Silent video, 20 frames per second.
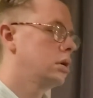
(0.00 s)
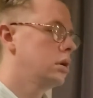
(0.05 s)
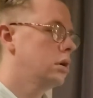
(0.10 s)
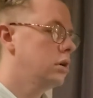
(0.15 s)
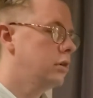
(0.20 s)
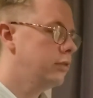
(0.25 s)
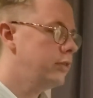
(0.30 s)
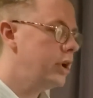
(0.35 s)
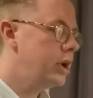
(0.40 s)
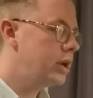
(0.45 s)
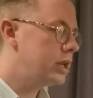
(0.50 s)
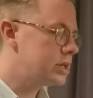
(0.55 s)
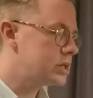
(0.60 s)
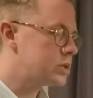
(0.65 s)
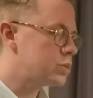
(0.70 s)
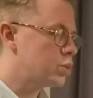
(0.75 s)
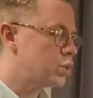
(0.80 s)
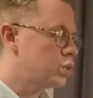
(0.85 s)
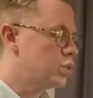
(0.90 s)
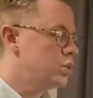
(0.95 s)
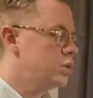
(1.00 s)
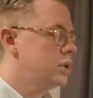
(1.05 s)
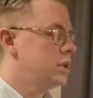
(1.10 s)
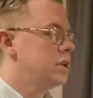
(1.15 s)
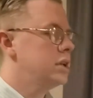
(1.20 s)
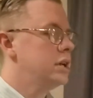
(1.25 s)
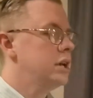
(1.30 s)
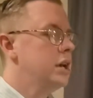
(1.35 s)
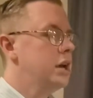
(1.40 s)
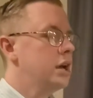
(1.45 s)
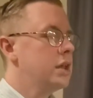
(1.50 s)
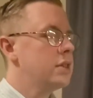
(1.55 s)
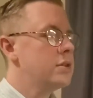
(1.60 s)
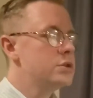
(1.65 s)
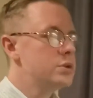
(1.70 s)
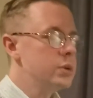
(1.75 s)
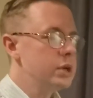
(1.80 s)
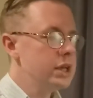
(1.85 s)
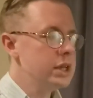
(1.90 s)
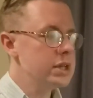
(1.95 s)
Fairly smooth. The
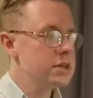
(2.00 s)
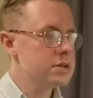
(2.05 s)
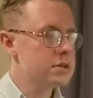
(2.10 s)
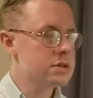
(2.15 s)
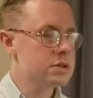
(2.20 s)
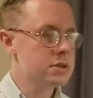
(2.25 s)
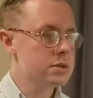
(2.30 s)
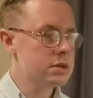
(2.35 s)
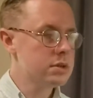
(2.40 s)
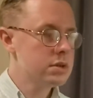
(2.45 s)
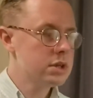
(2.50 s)
trick is to